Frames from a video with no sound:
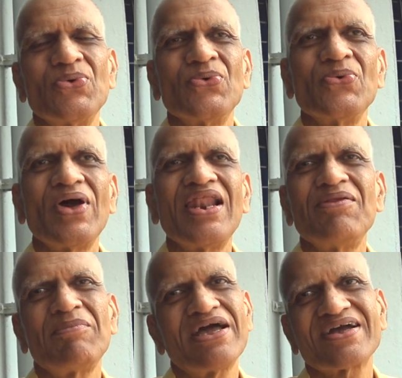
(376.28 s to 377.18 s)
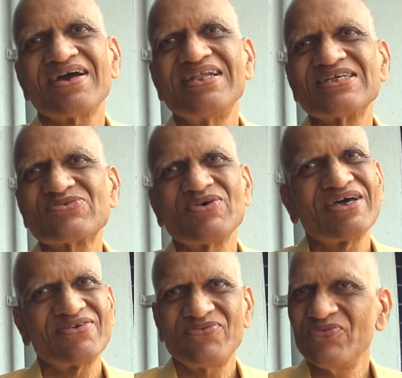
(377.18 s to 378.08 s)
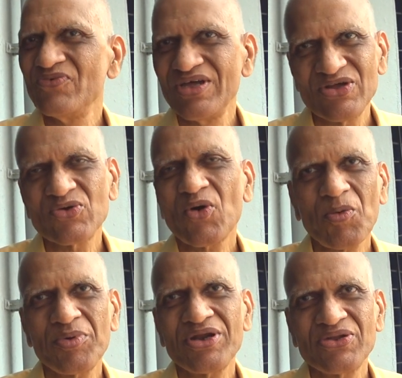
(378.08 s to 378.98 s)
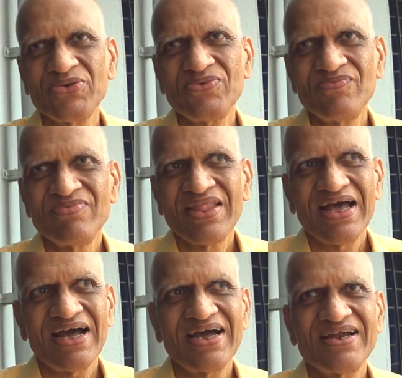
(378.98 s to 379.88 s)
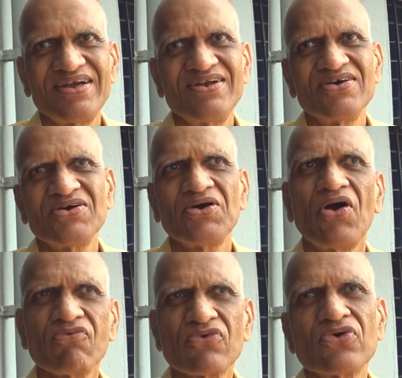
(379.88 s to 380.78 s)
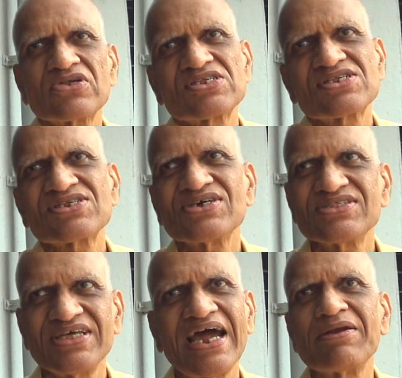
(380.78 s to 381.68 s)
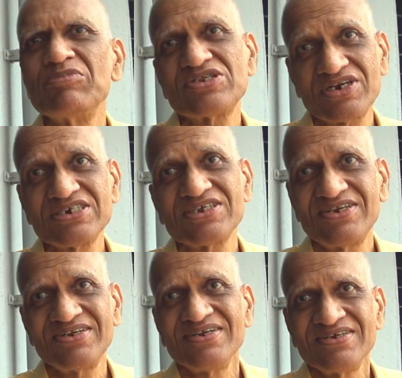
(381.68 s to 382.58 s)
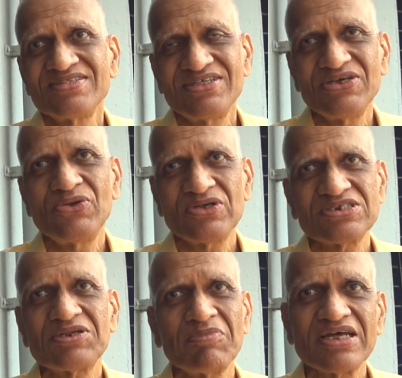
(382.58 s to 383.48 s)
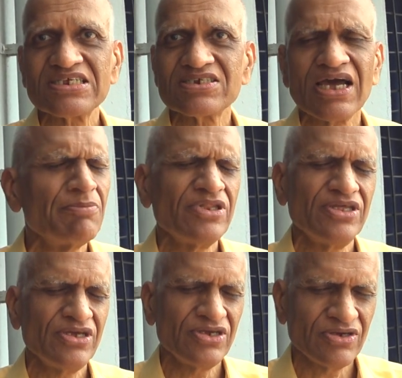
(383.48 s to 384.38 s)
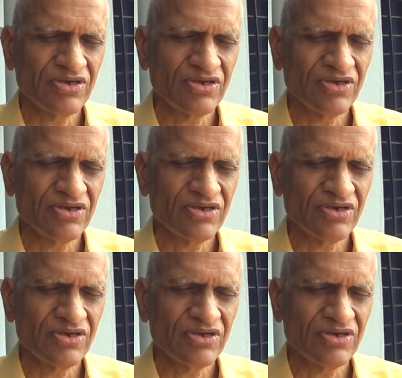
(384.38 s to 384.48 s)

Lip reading: Well, my colleagues were very cooperative, and of course the administration, the university manager, I mean the